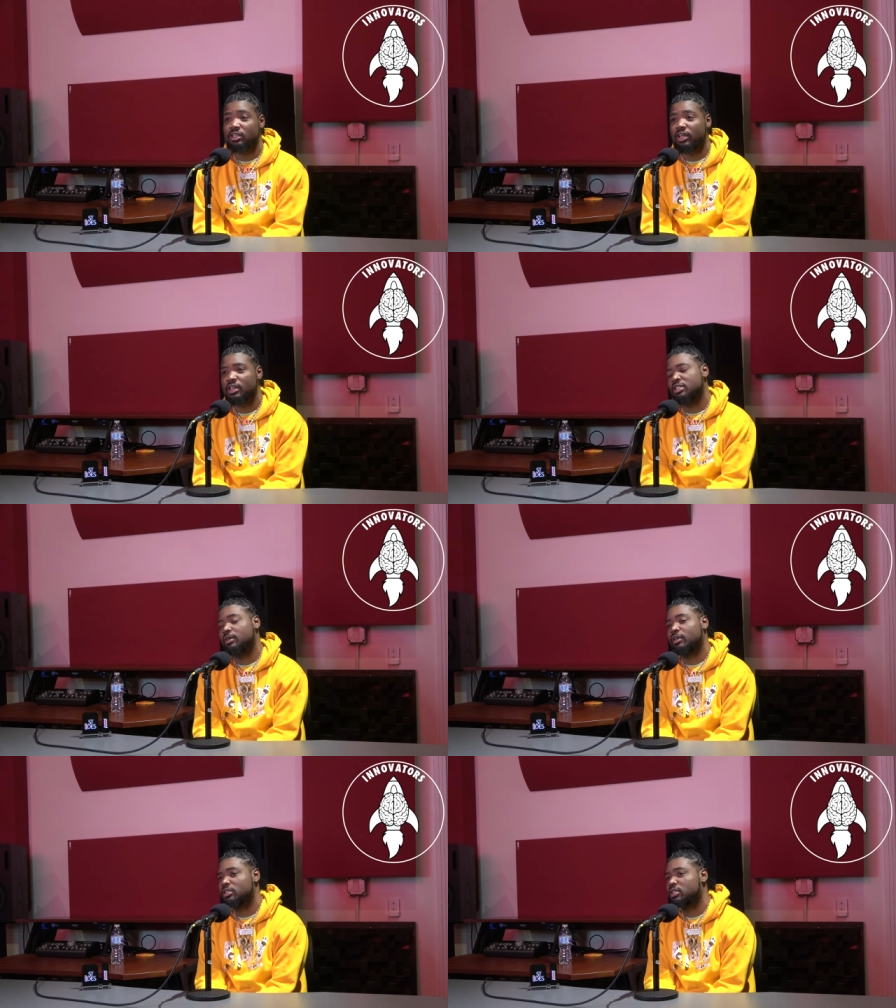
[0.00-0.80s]
Like it's
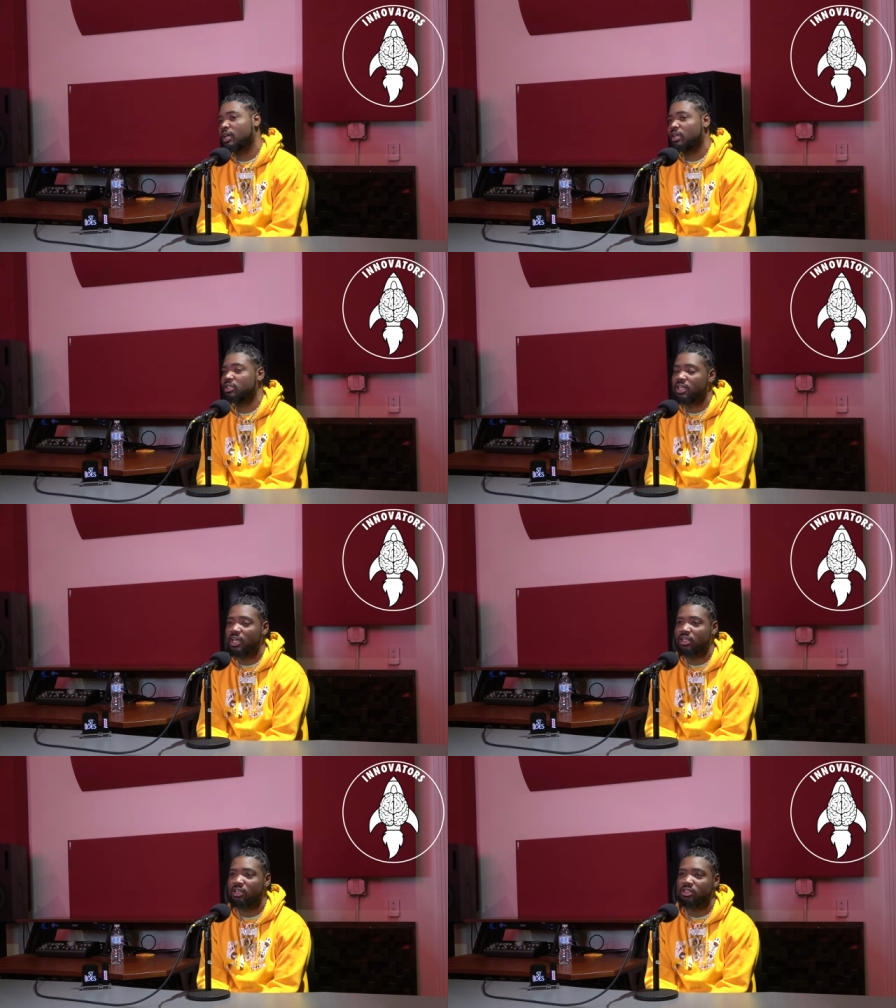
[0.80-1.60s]
a it's like a
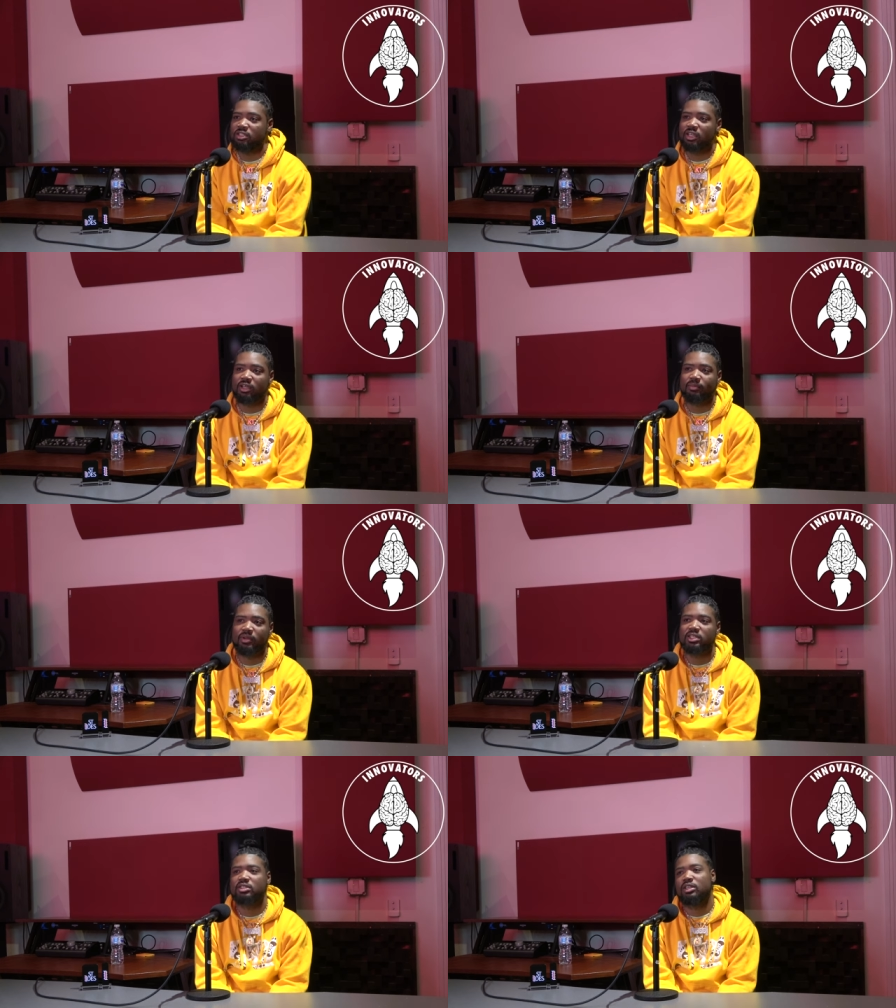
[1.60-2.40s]
talent. It's like a
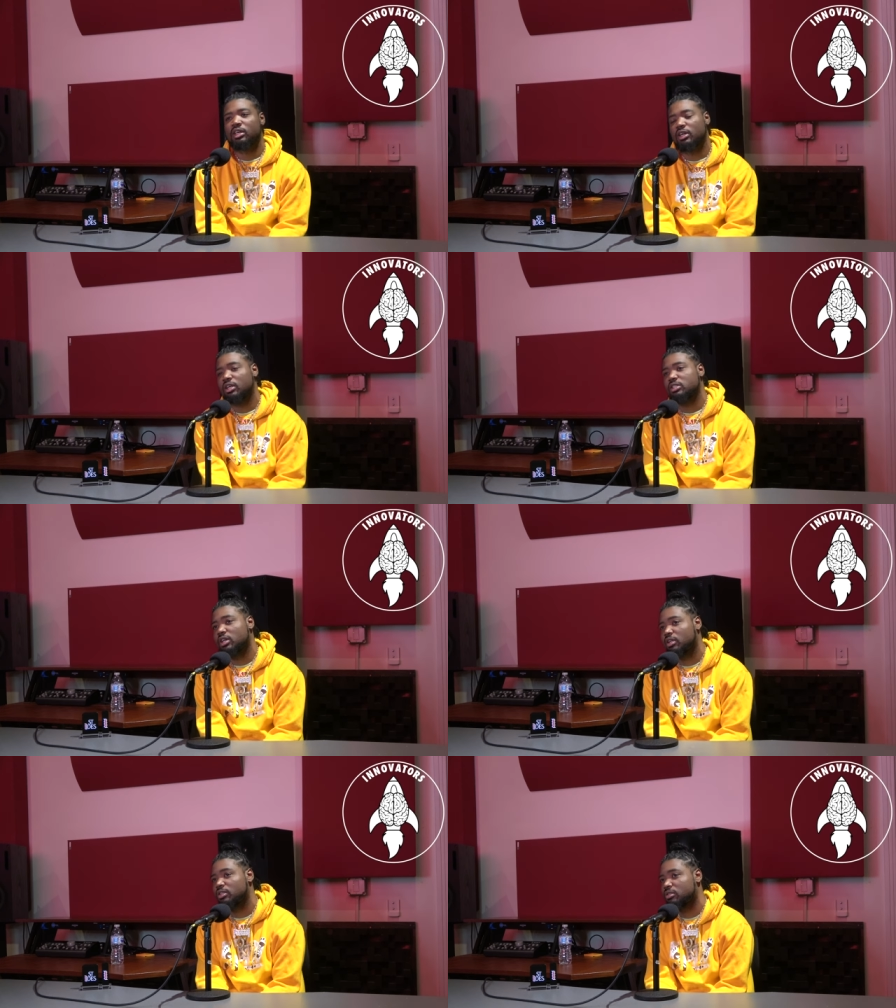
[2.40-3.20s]
blessing to have that
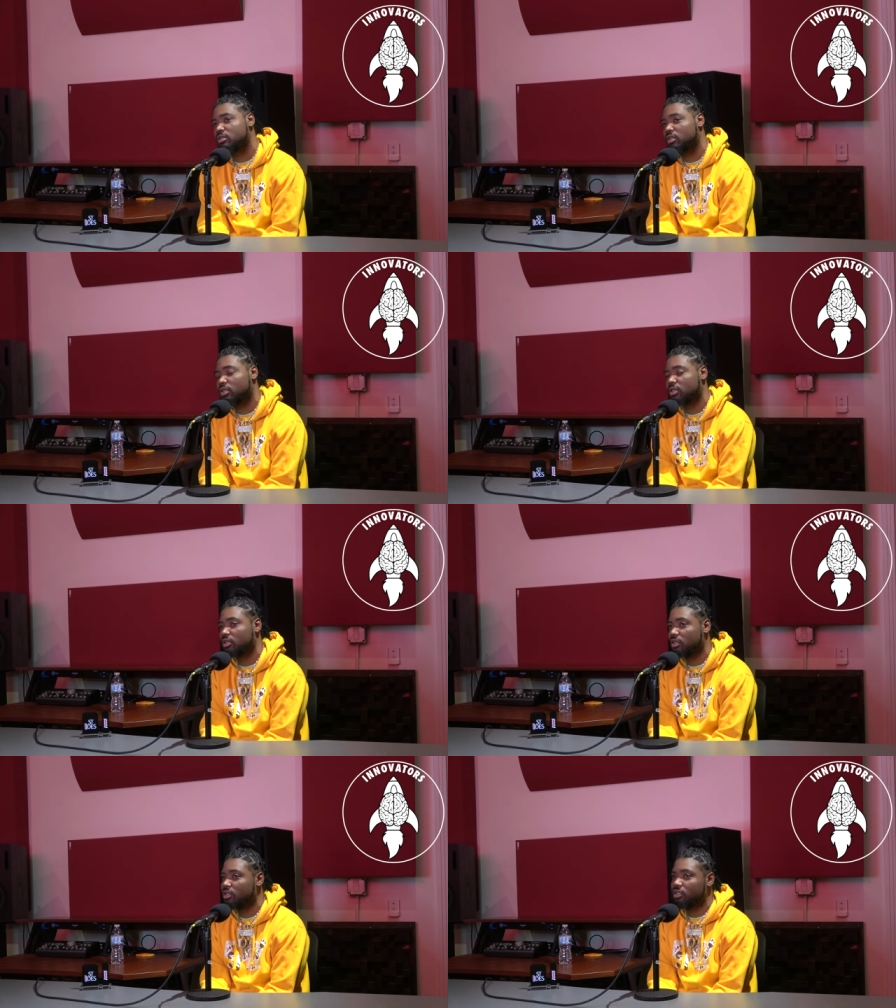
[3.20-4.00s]
talent too. Yeah.
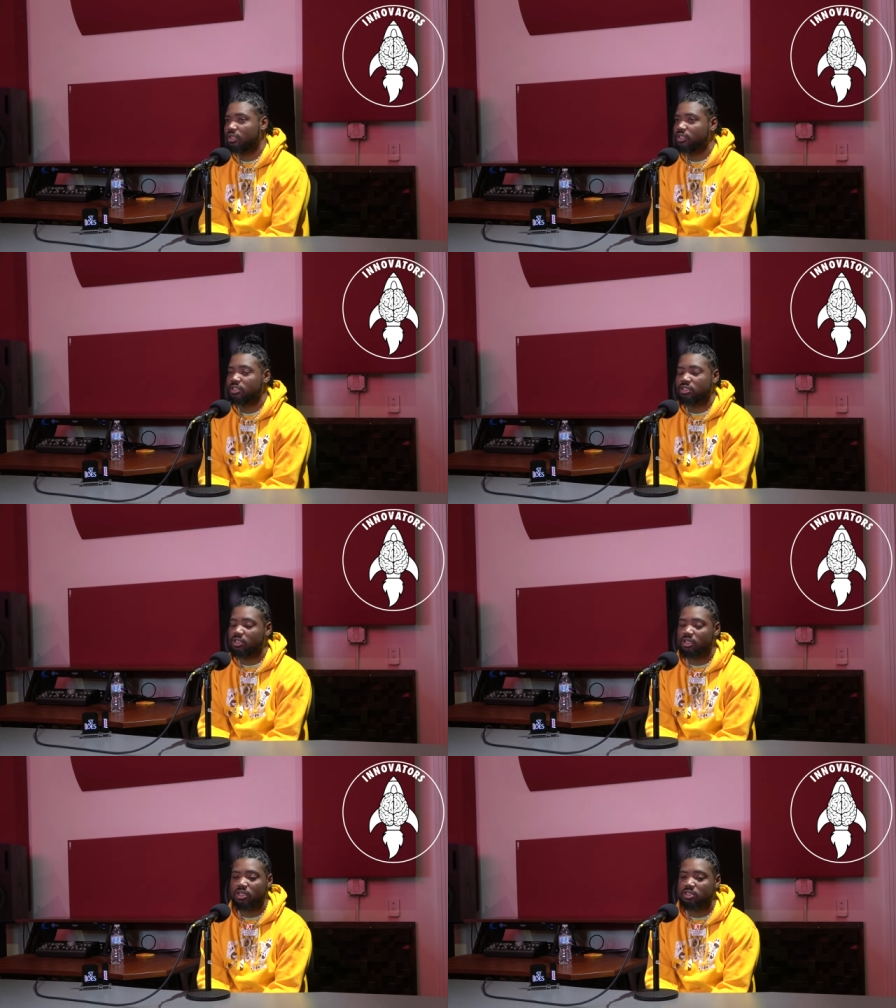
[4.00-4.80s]
that shit.
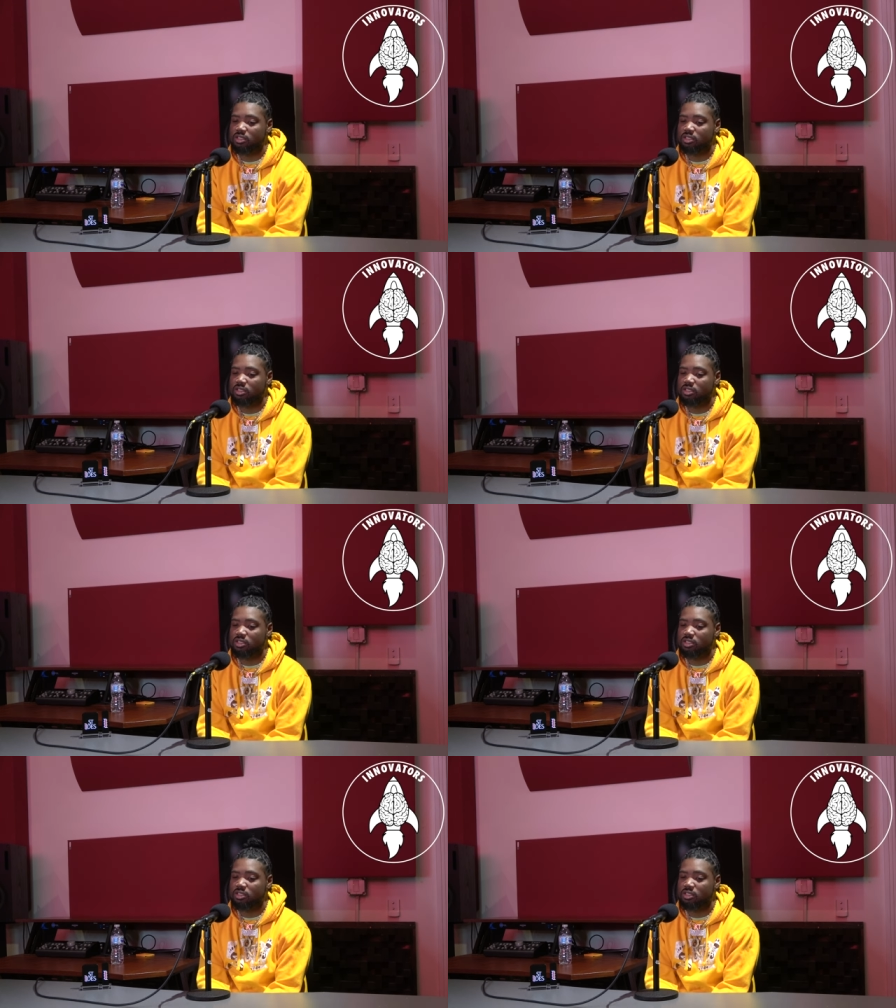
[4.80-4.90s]
nah, it really